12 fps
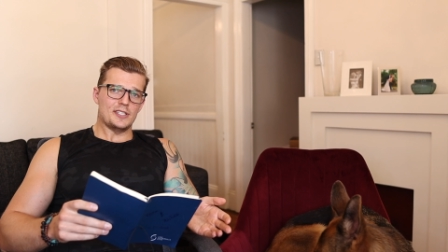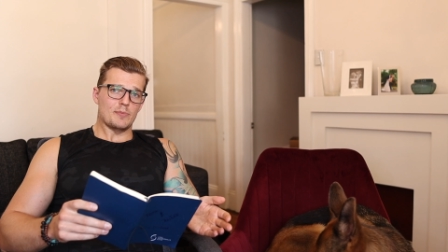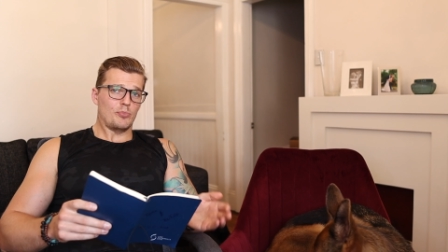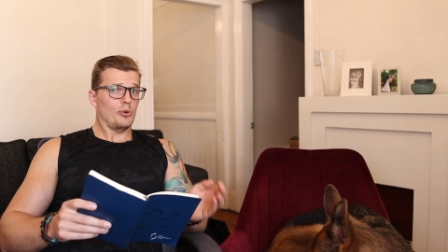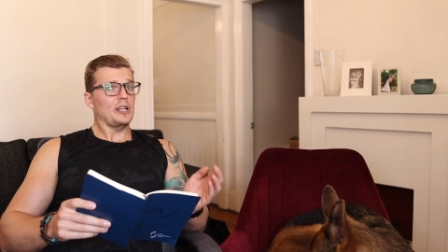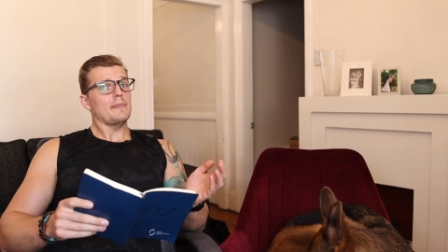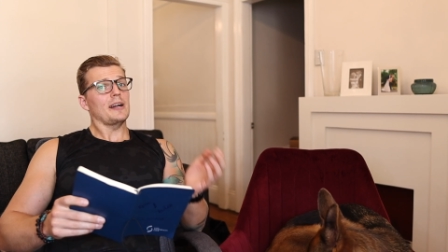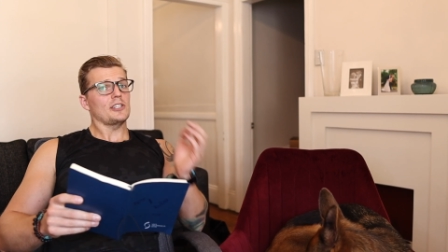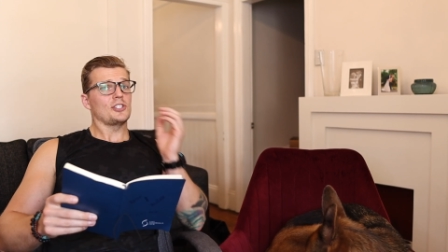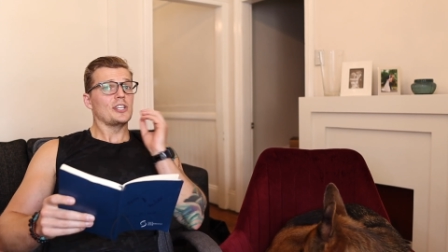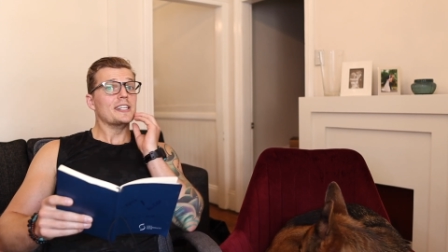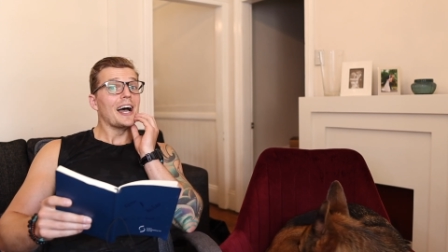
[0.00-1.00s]
to pretty
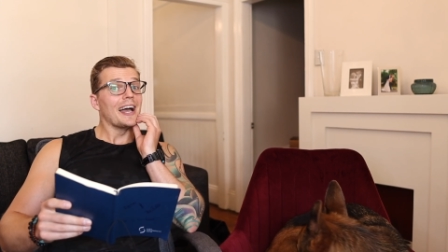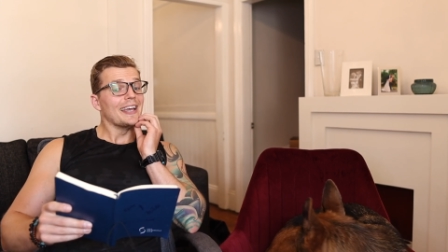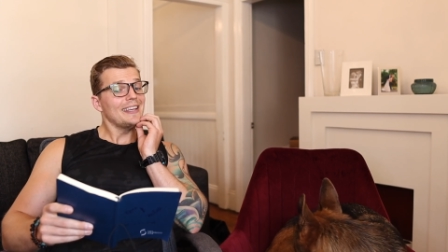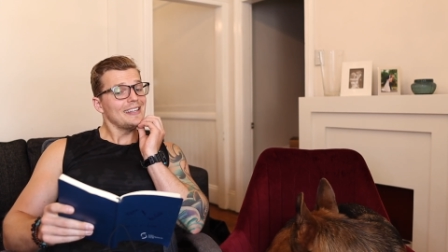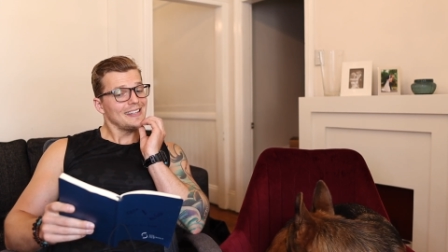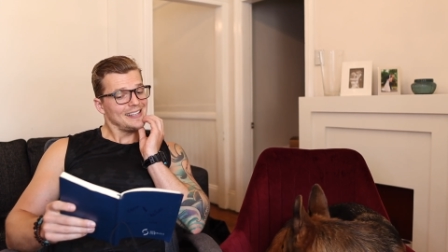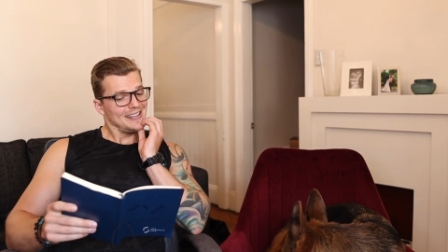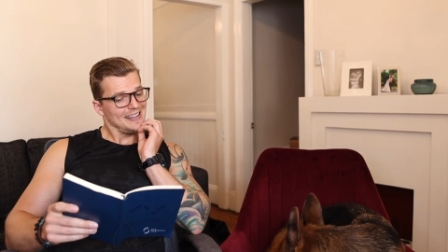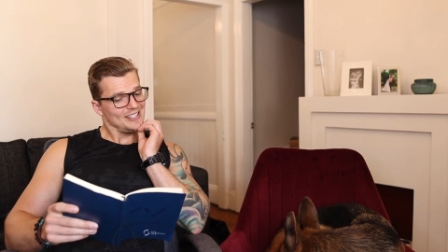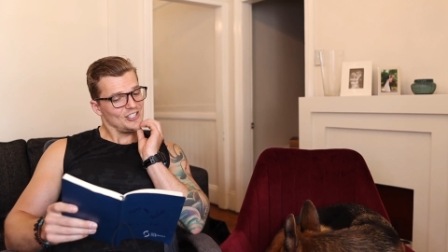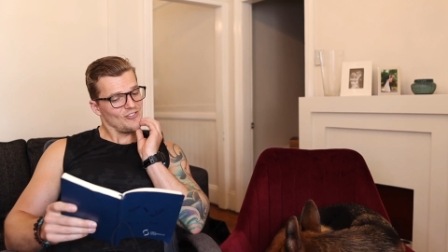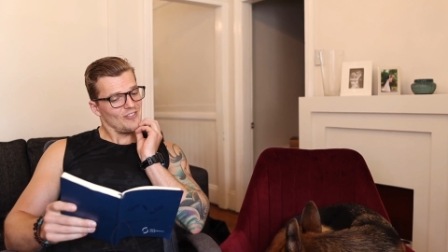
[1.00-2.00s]
much today,
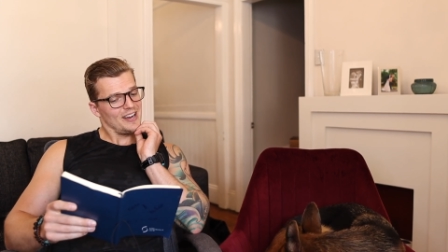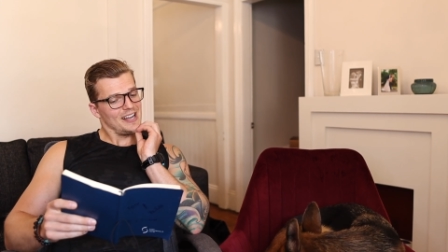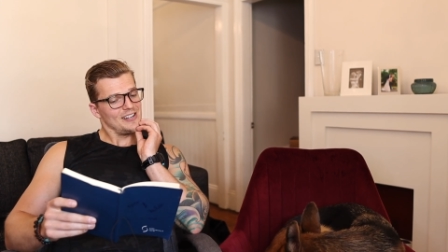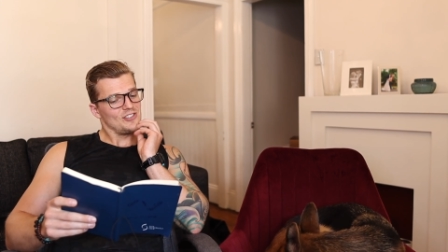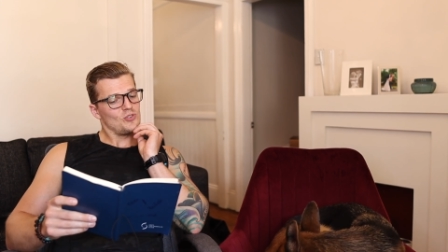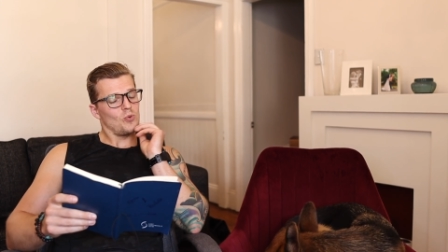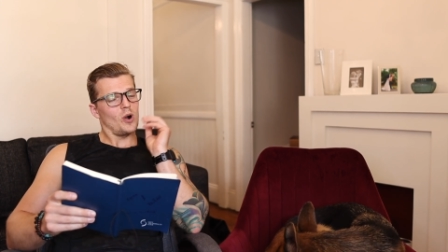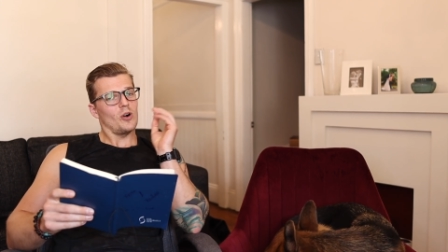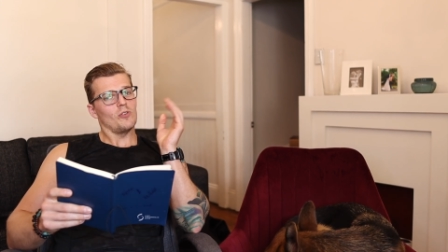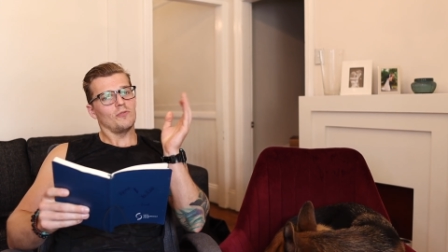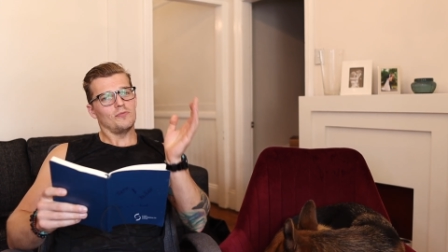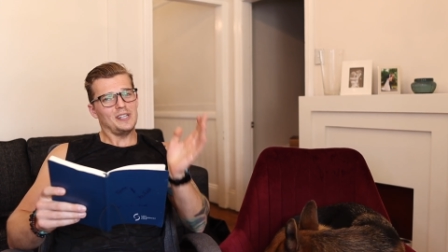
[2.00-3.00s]
it's around
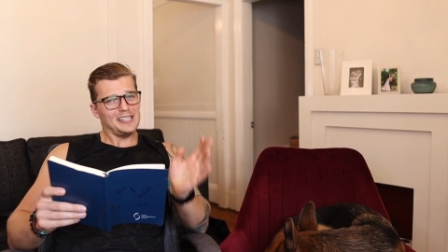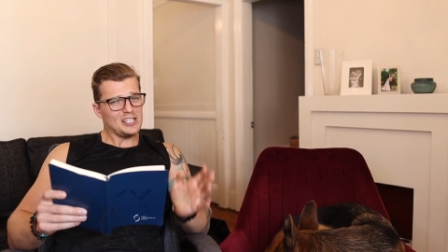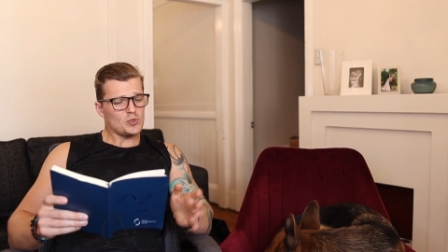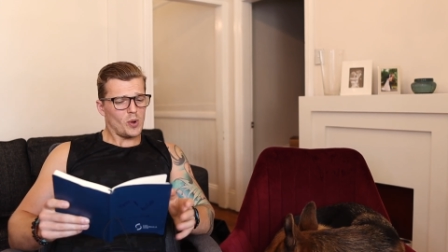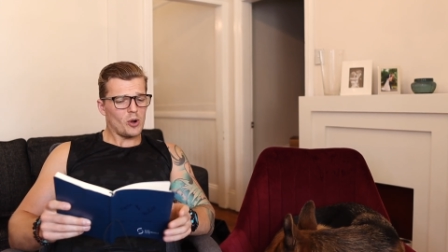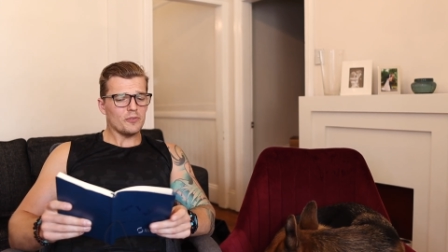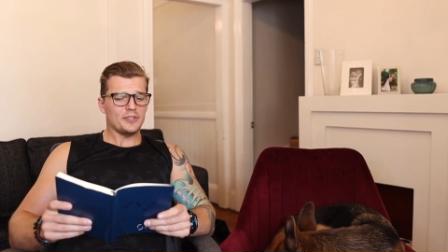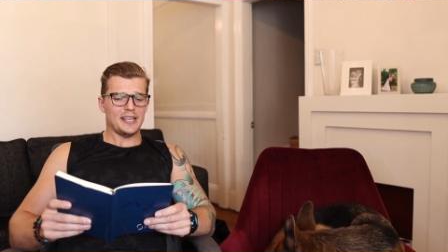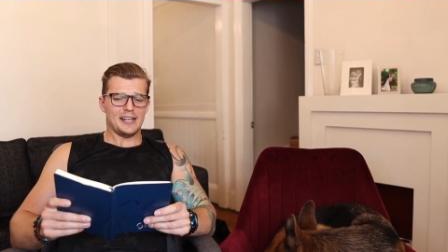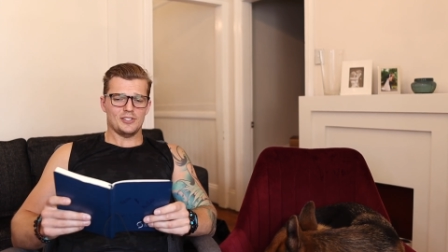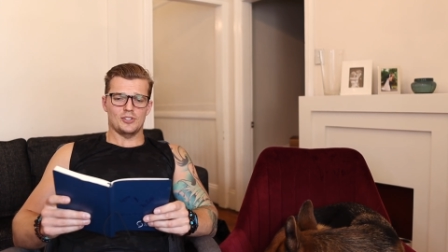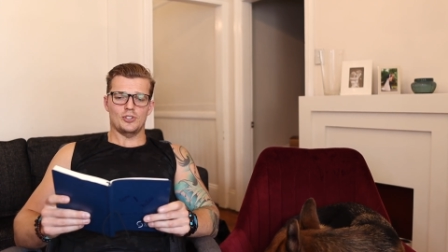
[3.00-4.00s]
nearly
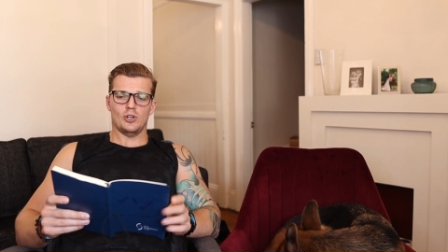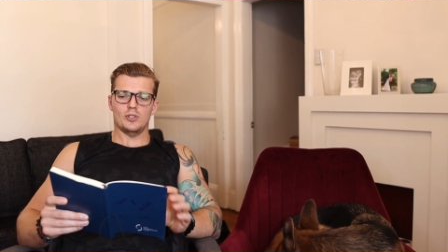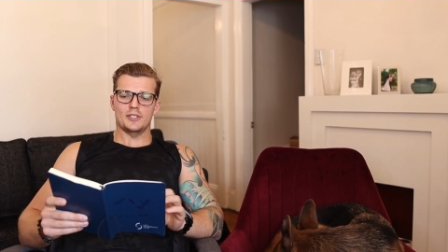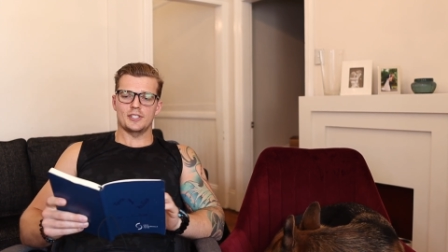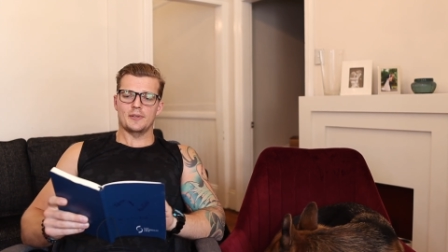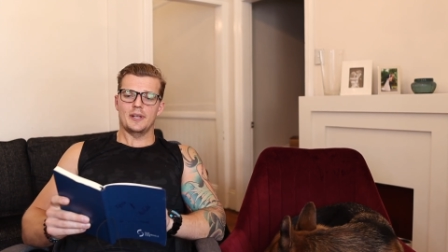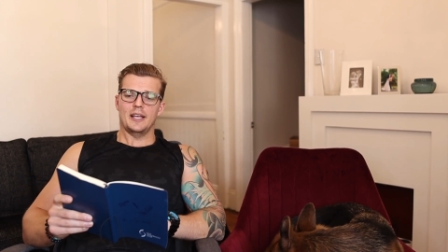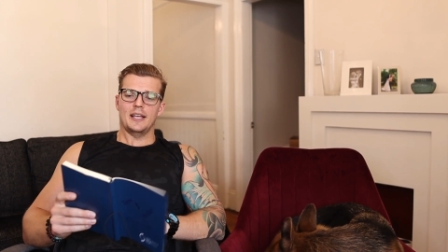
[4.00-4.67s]
$12,000.